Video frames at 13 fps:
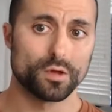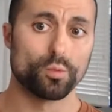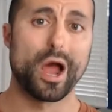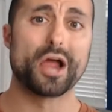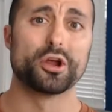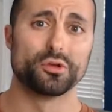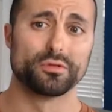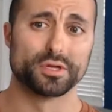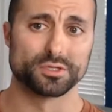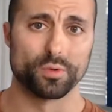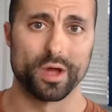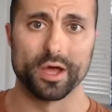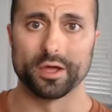Why are you
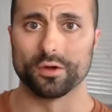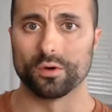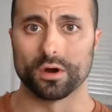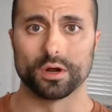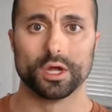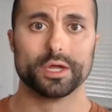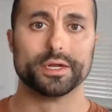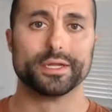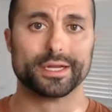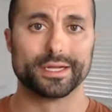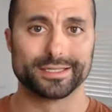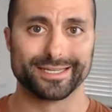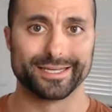this way? Or
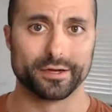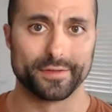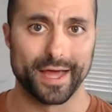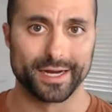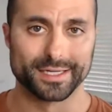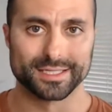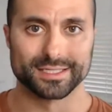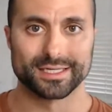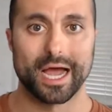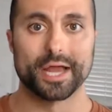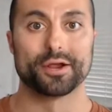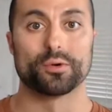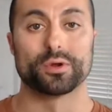needing to heal that in
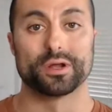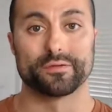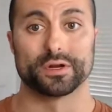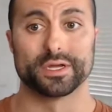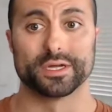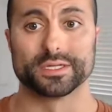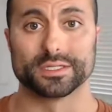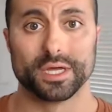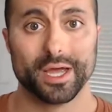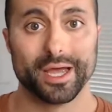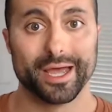society or whatever it is.